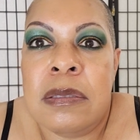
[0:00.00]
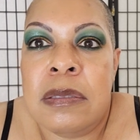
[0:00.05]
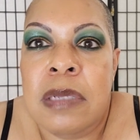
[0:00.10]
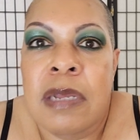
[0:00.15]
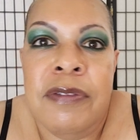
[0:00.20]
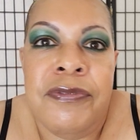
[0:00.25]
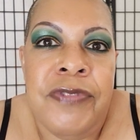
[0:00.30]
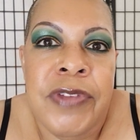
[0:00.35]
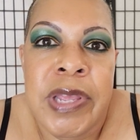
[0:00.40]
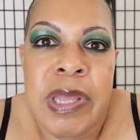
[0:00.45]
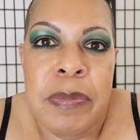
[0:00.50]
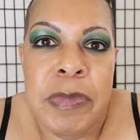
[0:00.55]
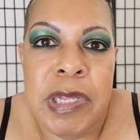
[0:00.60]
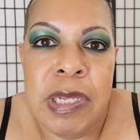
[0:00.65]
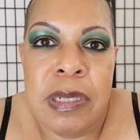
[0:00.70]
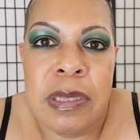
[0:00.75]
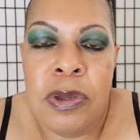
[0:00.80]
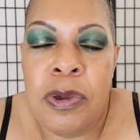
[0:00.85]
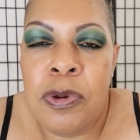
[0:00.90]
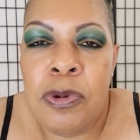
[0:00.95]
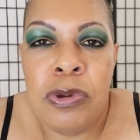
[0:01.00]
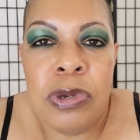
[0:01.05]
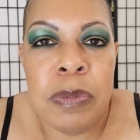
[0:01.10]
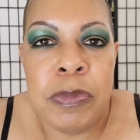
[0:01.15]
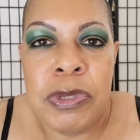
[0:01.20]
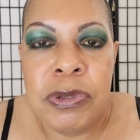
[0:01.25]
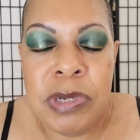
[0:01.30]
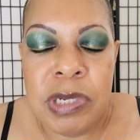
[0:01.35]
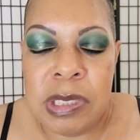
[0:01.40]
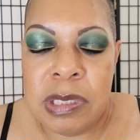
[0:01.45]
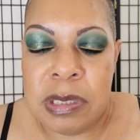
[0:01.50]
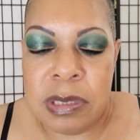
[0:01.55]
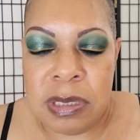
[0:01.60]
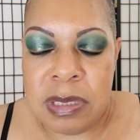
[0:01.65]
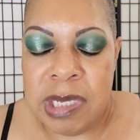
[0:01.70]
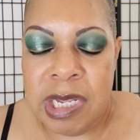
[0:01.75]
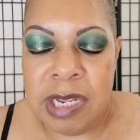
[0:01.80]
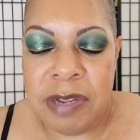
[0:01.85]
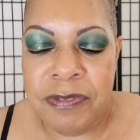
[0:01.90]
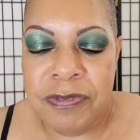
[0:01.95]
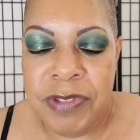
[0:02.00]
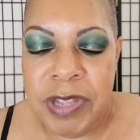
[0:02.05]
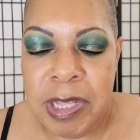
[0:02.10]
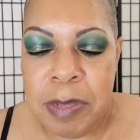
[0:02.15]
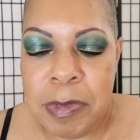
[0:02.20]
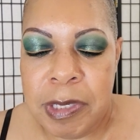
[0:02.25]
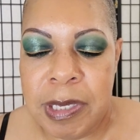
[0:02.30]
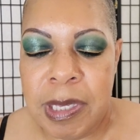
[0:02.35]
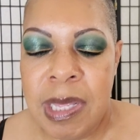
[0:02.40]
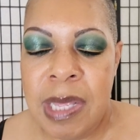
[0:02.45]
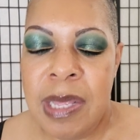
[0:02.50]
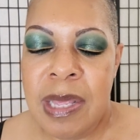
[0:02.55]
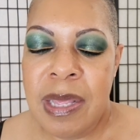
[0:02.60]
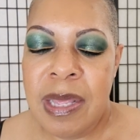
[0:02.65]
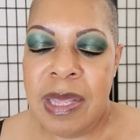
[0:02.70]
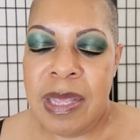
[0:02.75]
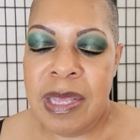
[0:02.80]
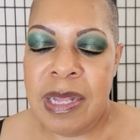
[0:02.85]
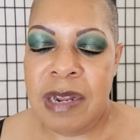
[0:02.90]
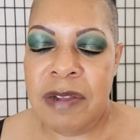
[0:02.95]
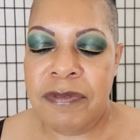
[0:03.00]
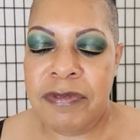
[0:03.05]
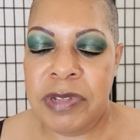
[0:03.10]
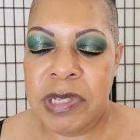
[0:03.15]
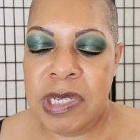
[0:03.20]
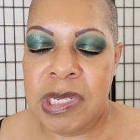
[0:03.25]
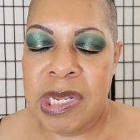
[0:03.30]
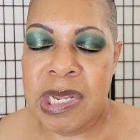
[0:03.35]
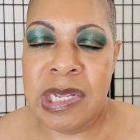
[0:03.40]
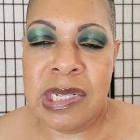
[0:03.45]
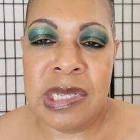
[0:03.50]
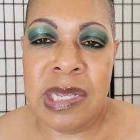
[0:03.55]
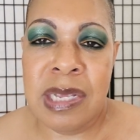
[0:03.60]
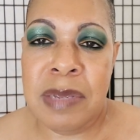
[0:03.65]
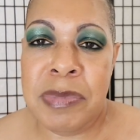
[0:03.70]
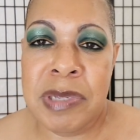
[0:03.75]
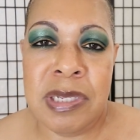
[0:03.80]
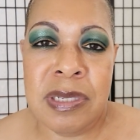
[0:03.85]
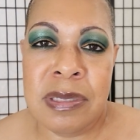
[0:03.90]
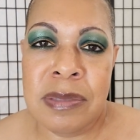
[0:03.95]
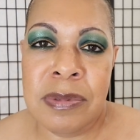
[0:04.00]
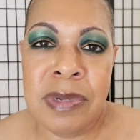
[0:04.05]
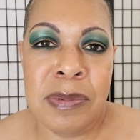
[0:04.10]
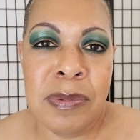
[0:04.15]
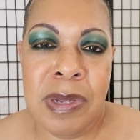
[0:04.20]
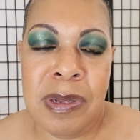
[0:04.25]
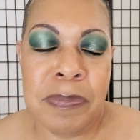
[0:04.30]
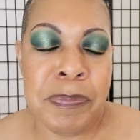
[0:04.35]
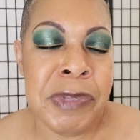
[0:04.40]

a family the whole community is just like a family and i really like that because when I,